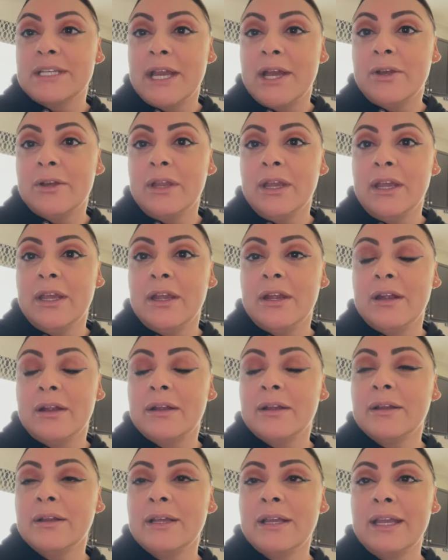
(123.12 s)
down here
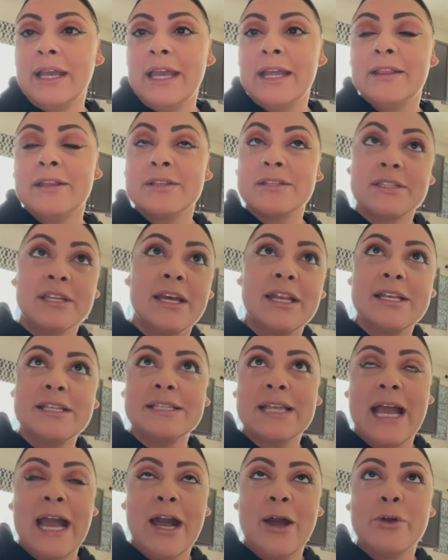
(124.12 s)
and the sun is
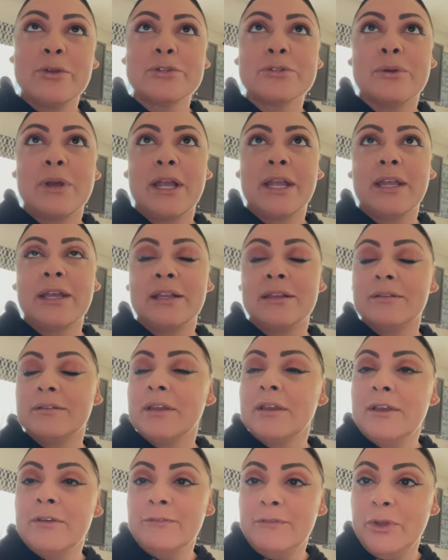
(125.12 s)
out so I can
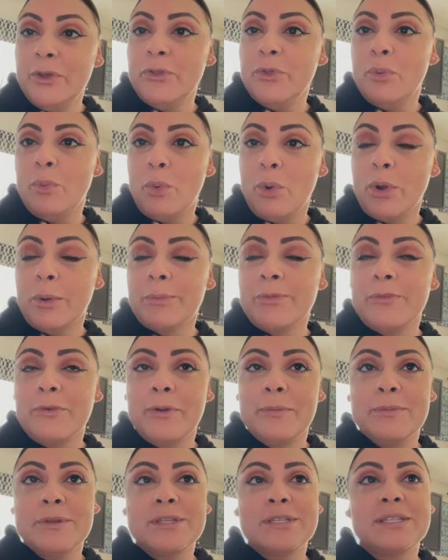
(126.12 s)
feel the warmth
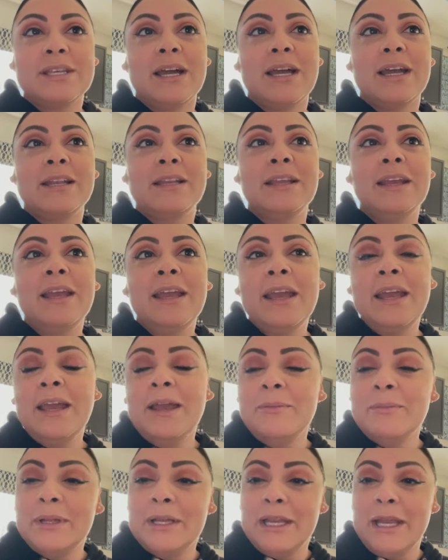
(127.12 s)
from the sun,
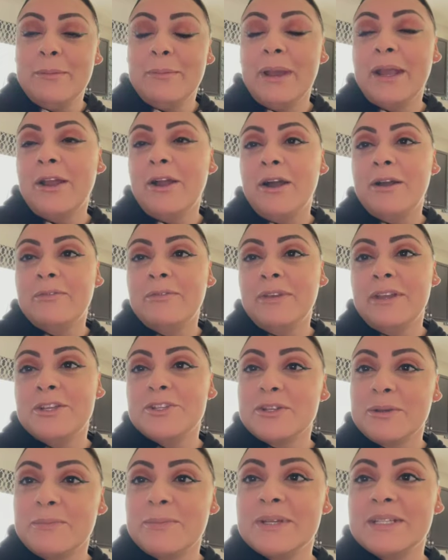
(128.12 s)
get my coffee and
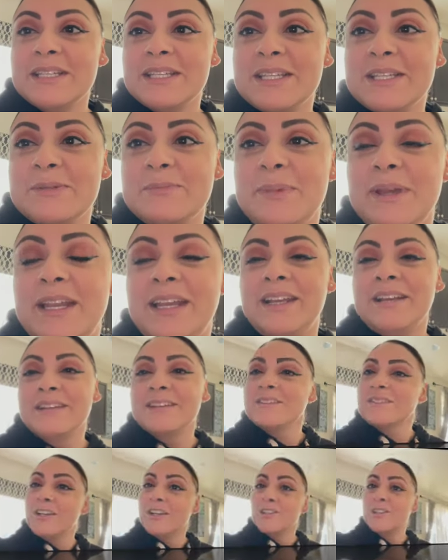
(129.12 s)
jump into this meeting.
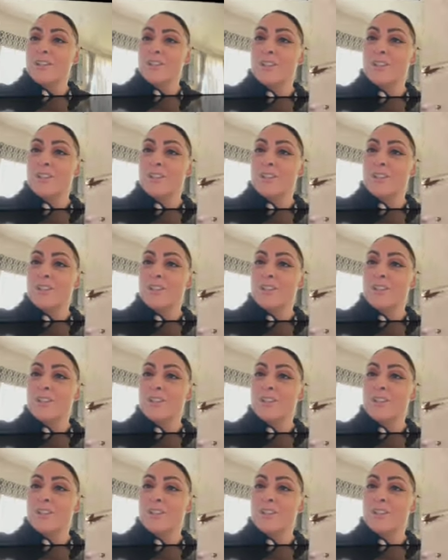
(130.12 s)
Talk to y'all